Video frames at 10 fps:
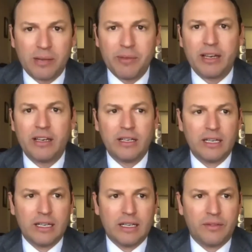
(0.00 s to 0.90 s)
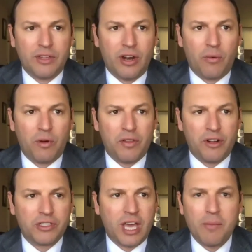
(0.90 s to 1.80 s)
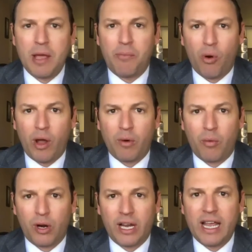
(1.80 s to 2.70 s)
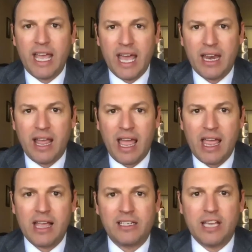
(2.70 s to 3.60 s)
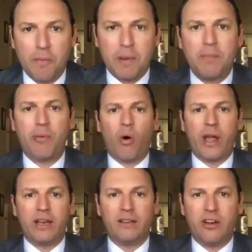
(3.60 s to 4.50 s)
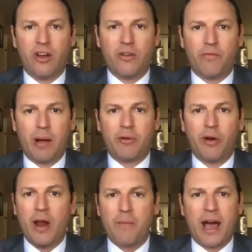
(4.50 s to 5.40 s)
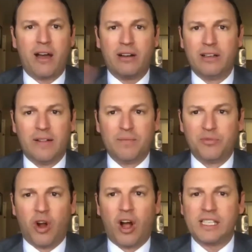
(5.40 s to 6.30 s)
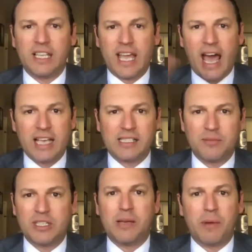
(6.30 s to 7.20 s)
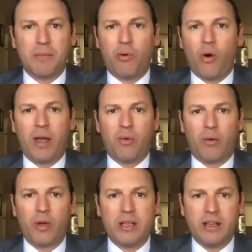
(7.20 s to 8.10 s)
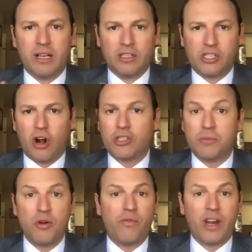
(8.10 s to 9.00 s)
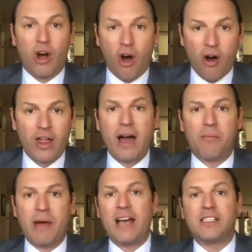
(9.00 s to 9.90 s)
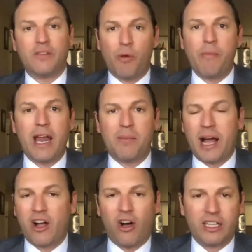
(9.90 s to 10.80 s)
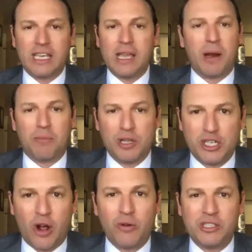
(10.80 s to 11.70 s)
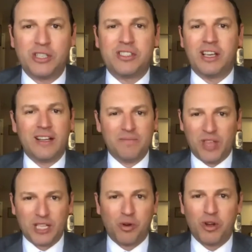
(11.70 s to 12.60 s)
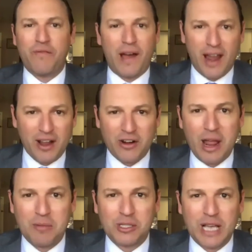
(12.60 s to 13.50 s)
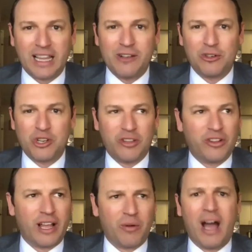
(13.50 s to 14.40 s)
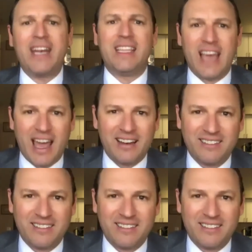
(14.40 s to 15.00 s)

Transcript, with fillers: I mean, you know, there's going to be a point where we're going to hit a tipping point. You know, you probably read about crossing the chasm, the tipping point where we start to move into all out massive momentum. I call it keeping yeah. up with the Joneses. That's where you found out your neighbor's got Legal Shield, and they're like, "Well, I need that."